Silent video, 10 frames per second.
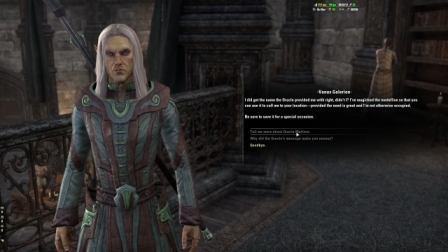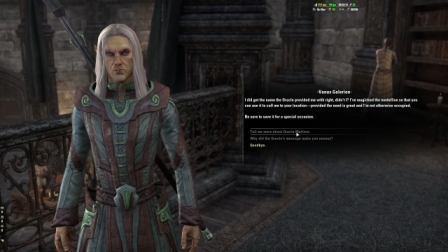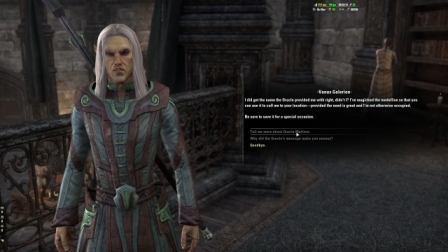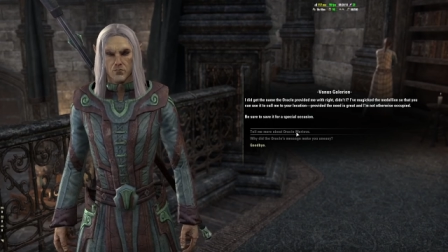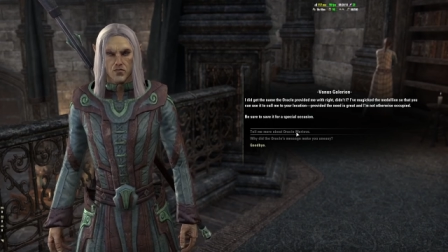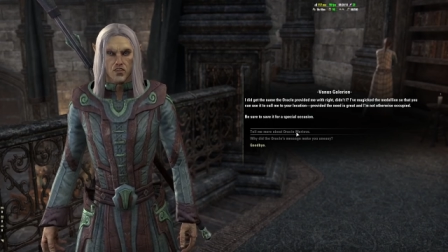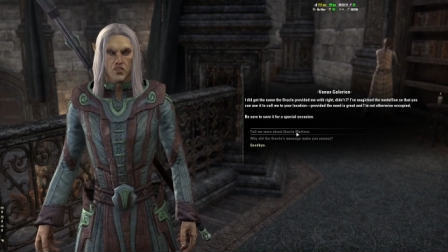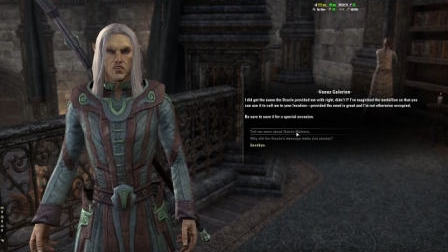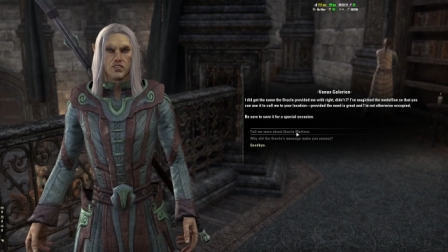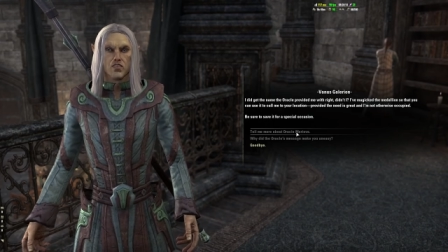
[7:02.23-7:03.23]
Why can't you just
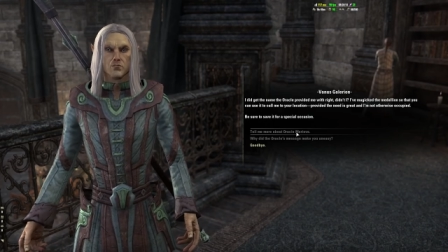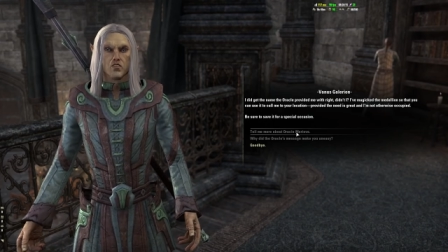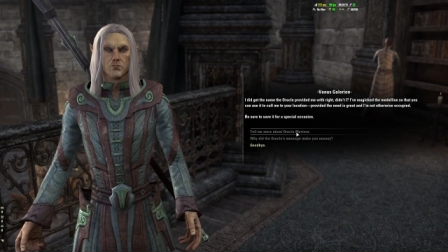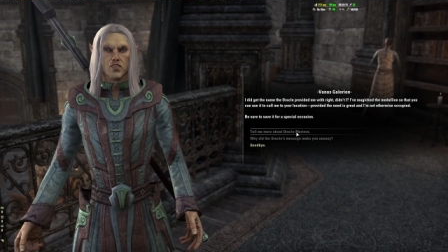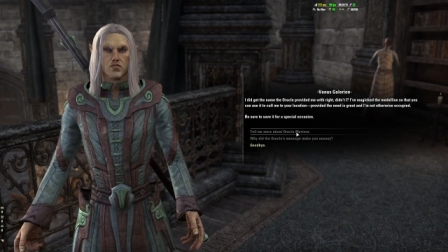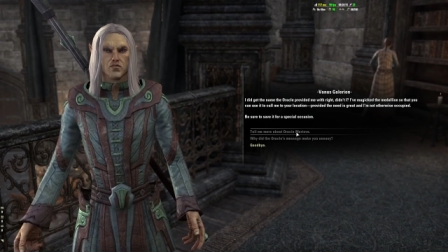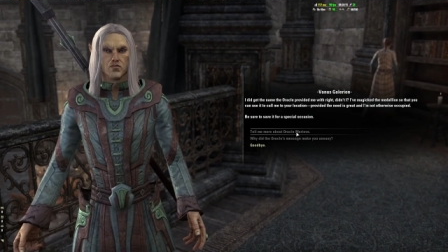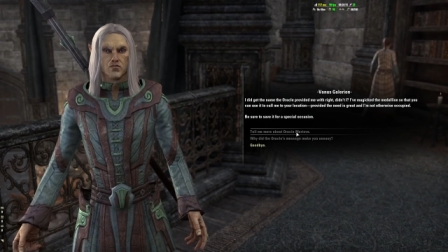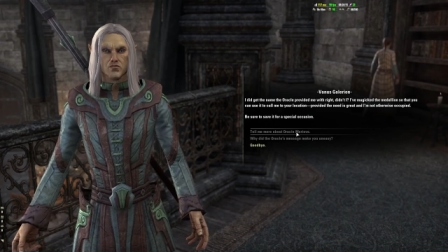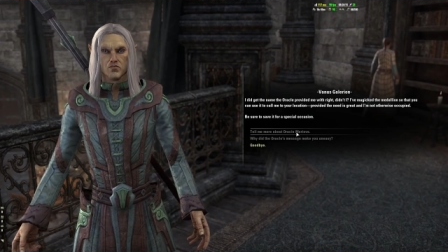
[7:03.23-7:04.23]
come with me? Occupied.
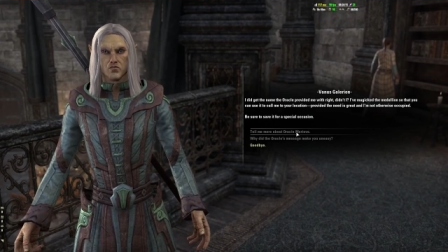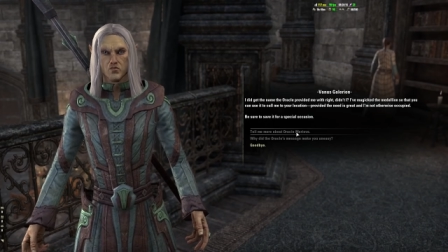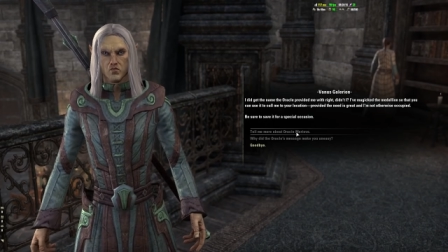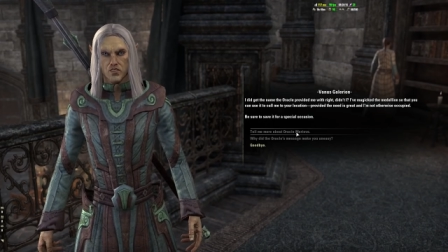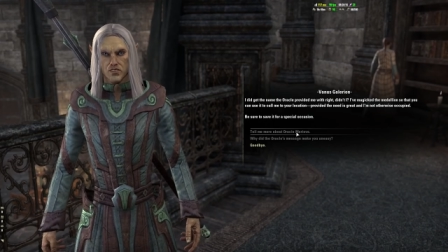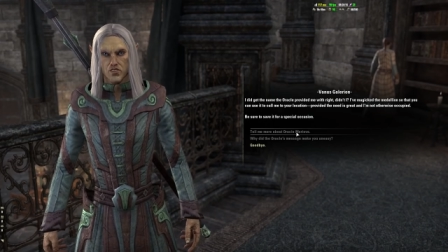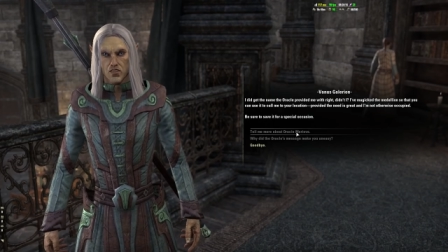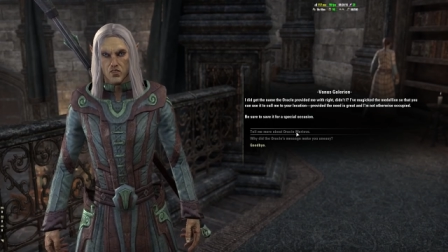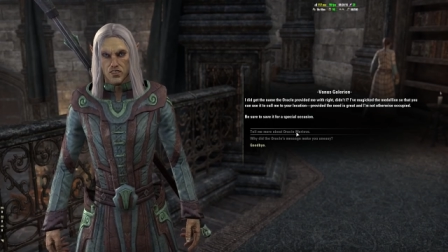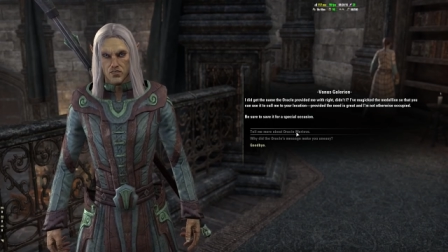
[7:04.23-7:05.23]
Be
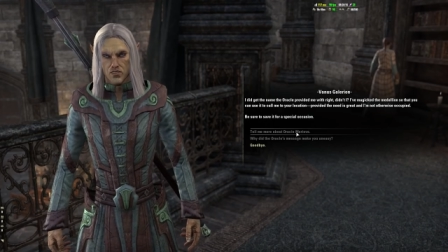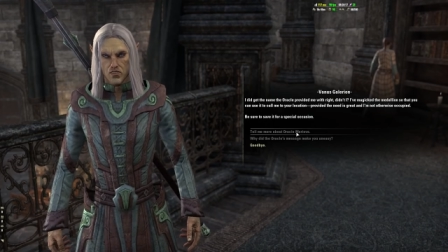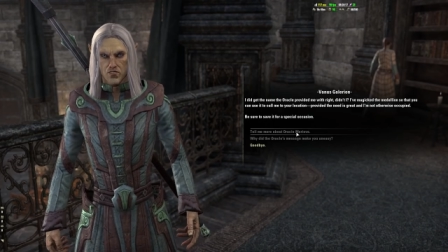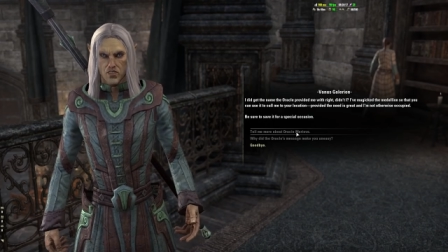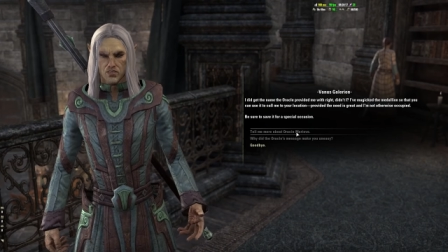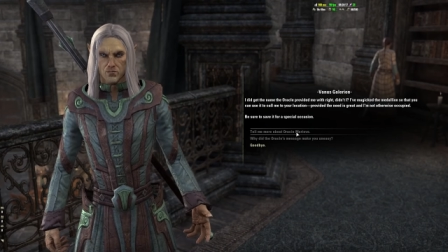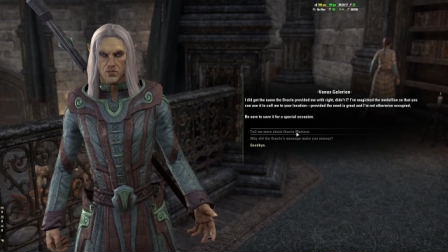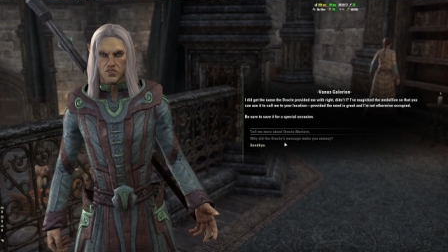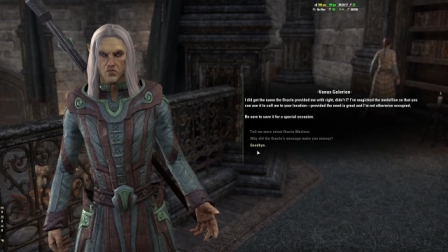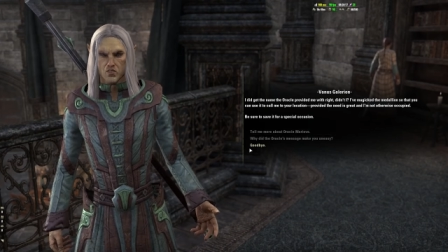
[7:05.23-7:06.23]
sure to save it for a
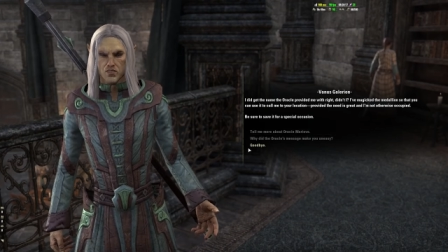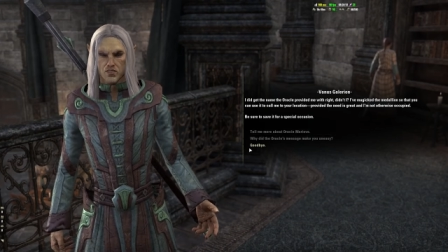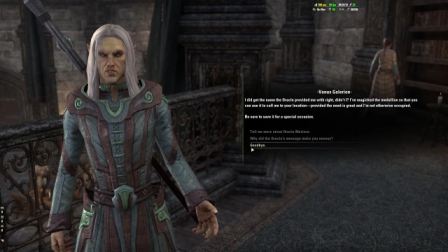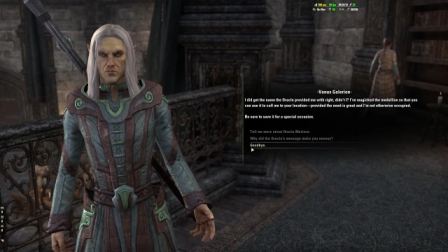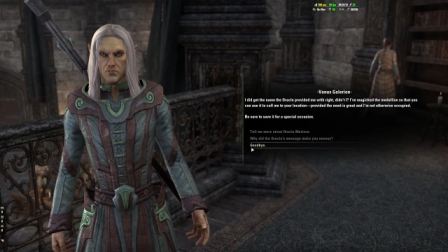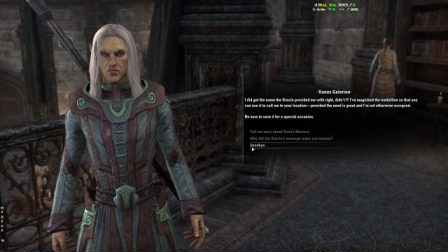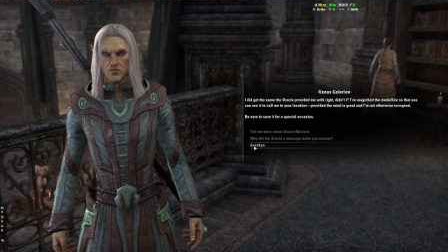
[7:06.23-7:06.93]
special occasion.